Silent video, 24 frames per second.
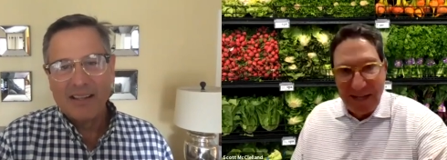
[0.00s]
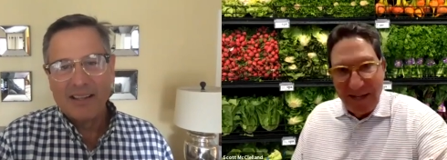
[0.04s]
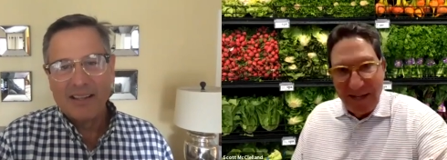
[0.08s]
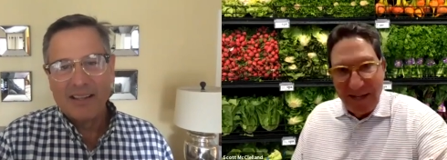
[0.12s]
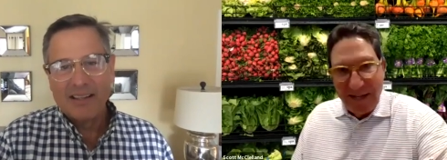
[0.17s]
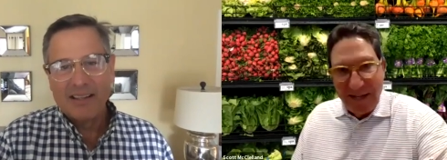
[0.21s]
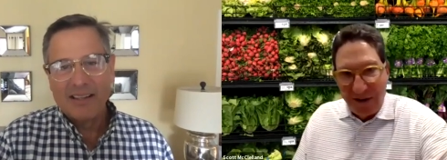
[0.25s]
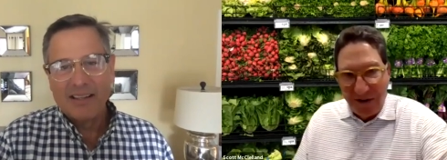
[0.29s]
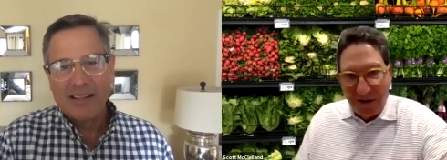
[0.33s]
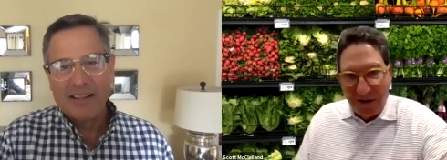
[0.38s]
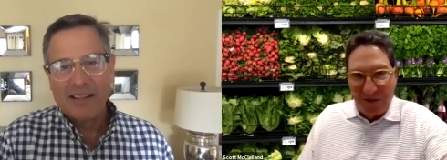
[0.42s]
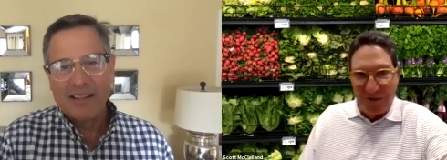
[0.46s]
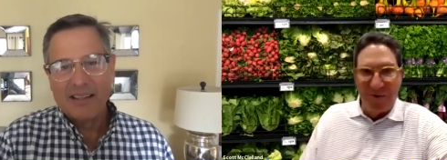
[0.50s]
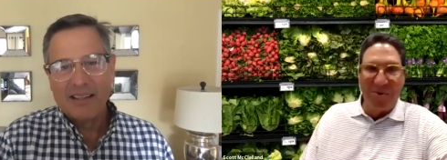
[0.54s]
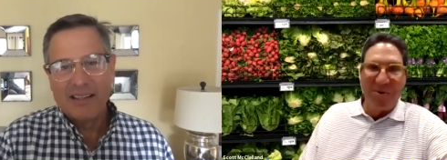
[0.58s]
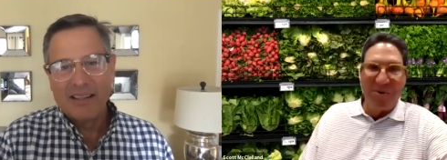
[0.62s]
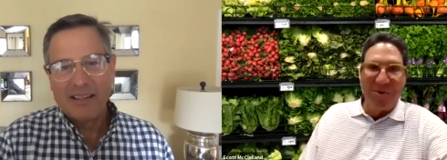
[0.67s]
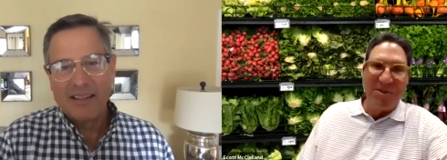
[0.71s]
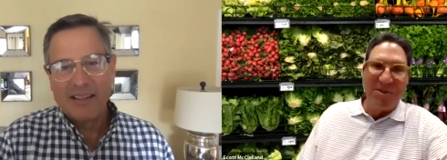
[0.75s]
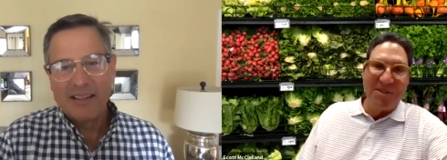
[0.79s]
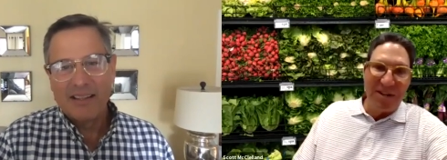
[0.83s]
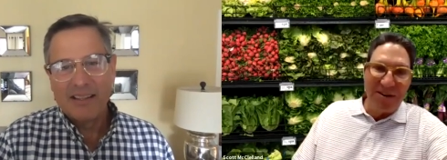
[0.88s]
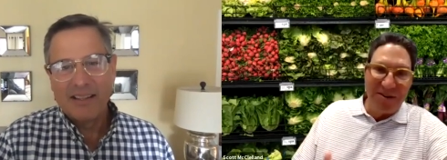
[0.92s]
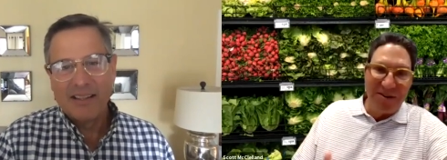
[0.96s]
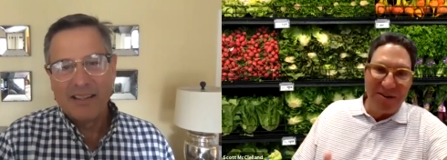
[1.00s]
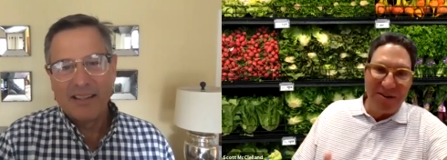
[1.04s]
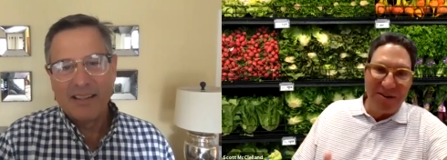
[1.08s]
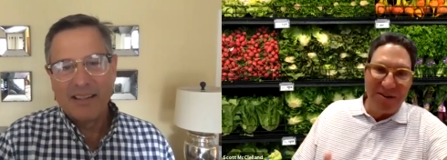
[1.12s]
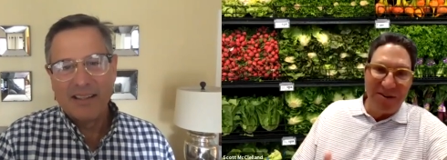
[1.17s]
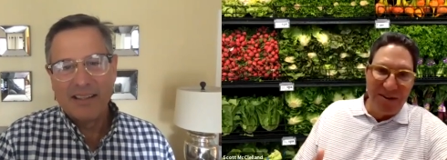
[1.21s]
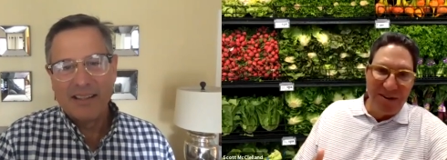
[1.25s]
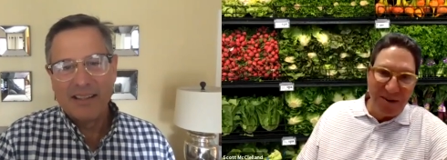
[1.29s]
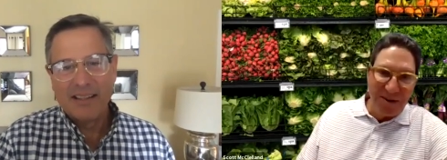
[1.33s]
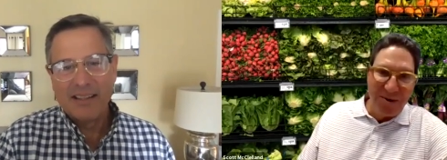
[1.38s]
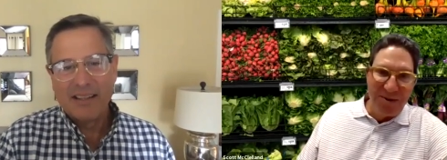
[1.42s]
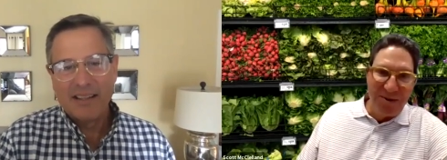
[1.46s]
Speaker 1: in our stores that are in the
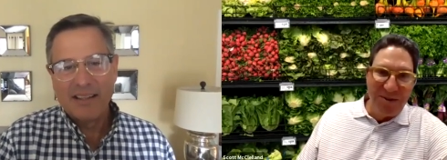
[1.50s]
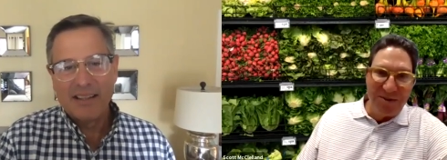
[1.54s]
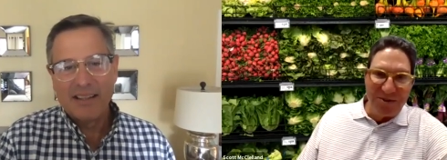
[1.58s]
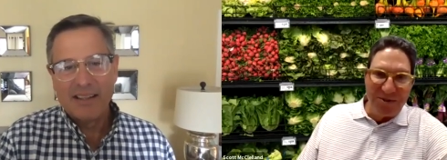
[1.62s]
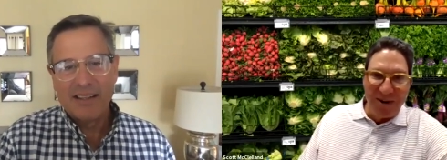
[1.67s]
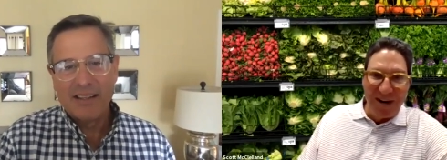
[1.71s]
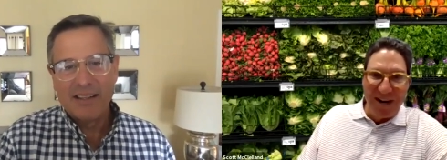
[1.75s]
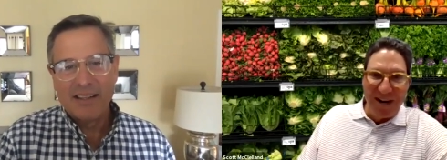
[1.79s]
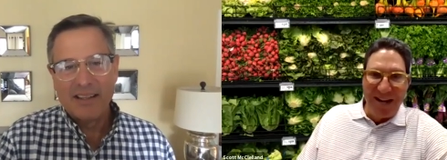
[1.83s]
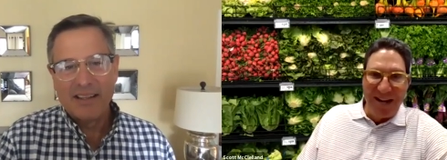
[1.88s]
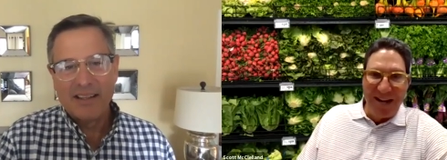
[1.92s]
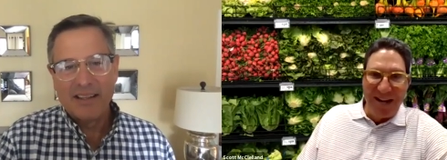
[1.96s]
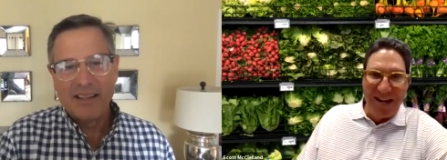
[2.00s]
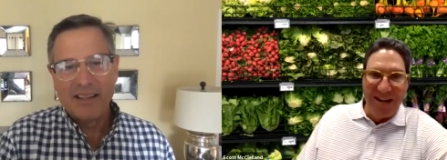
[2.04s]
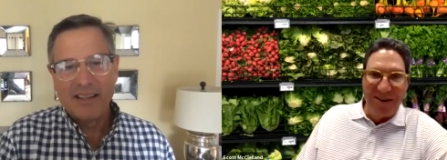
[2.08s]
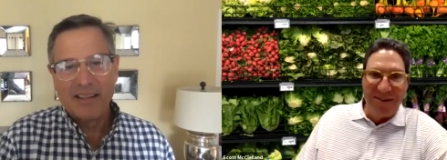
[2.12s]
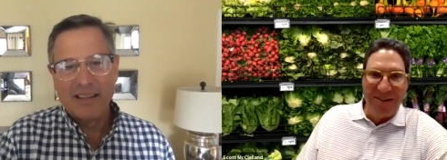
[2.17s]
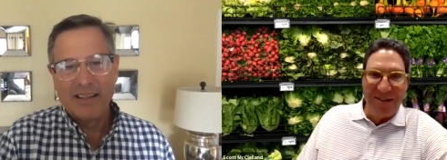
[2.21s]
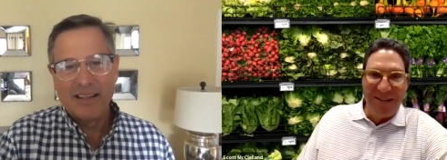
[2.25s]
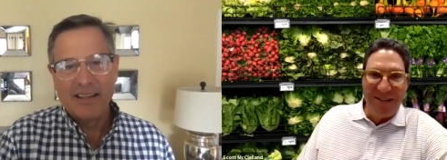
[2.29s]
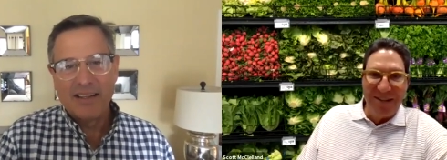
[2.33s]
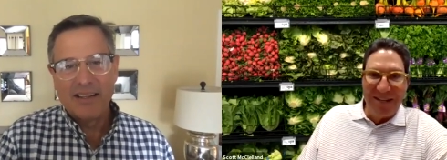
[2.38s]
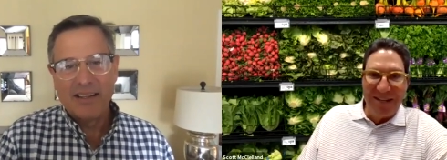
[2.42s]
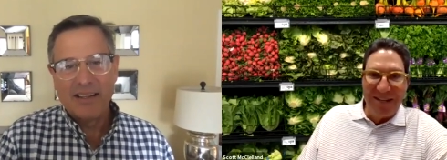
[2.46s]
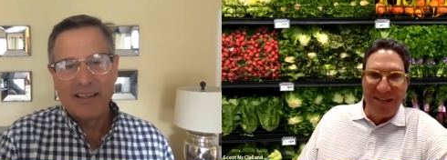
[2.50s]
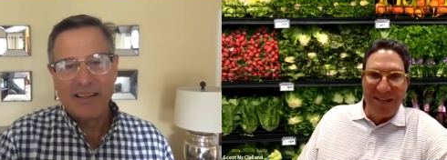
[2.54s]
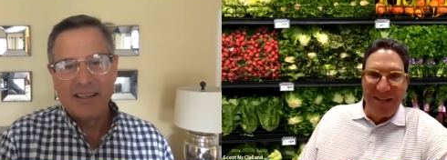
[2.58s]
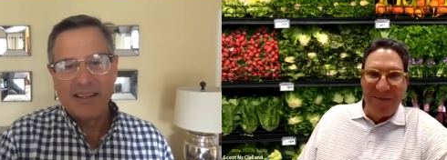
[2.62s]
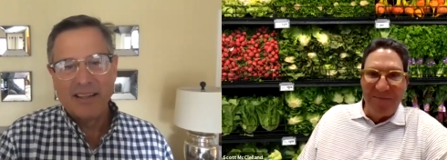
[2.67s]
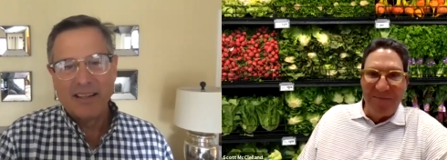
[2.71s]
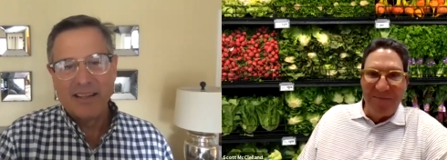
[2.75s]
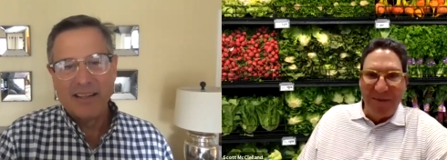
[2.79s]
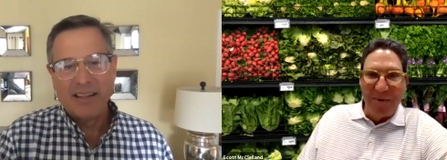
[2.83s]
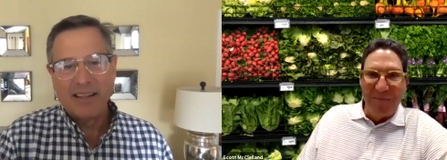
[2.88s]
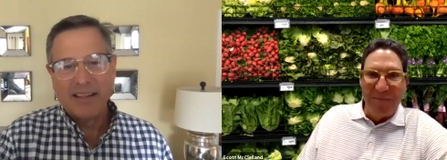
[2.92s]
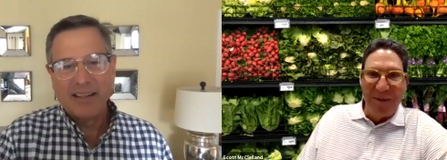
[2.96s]
Golden Triangle,
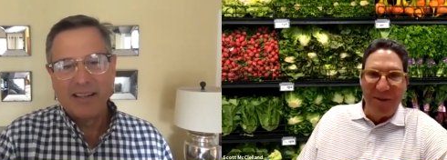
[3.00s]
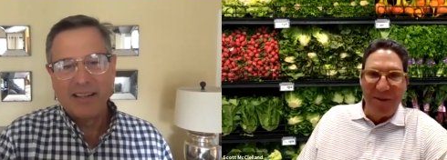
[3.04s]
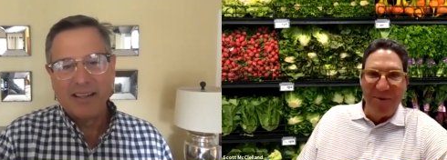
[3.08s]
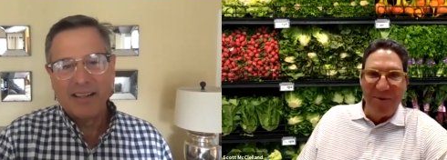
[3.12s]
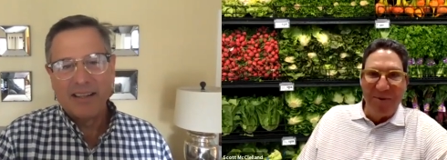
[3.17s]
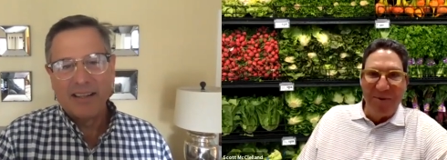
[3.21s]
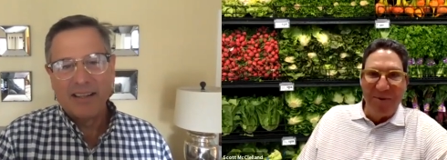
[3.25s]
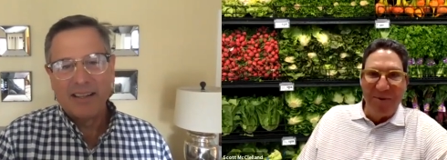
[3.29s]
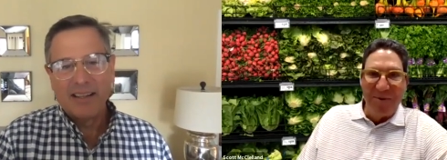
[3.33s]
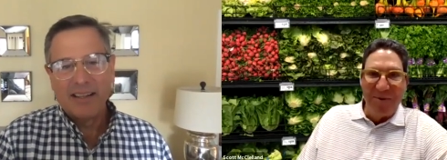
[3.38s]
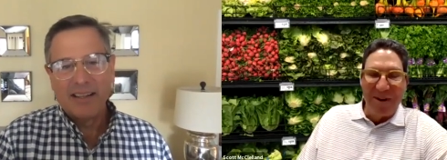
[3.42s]
maybe one of